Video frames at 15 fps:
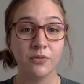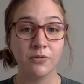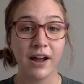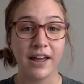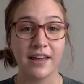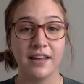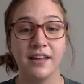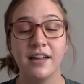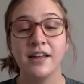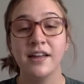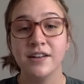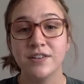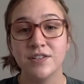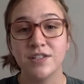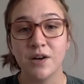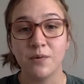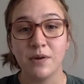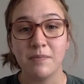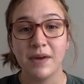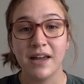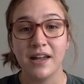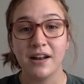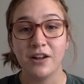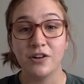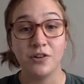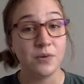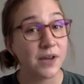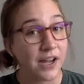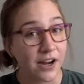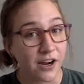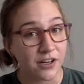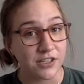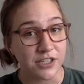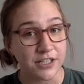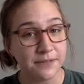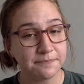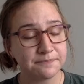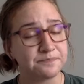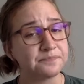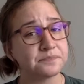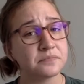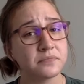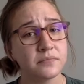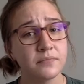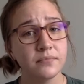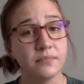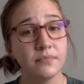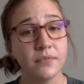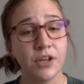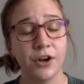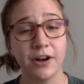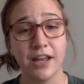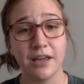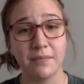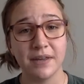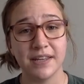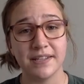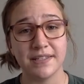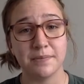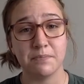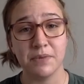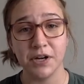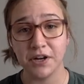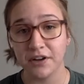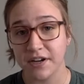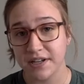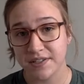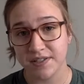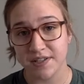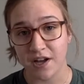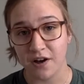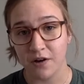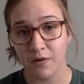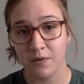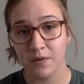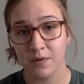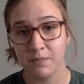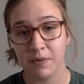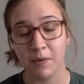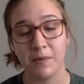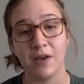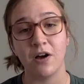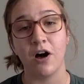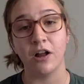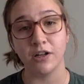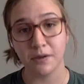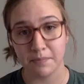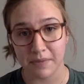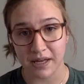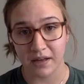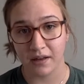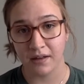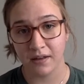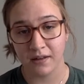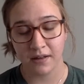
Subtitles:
Right, so we met a new character. Her name is Reread, but we call her Mig.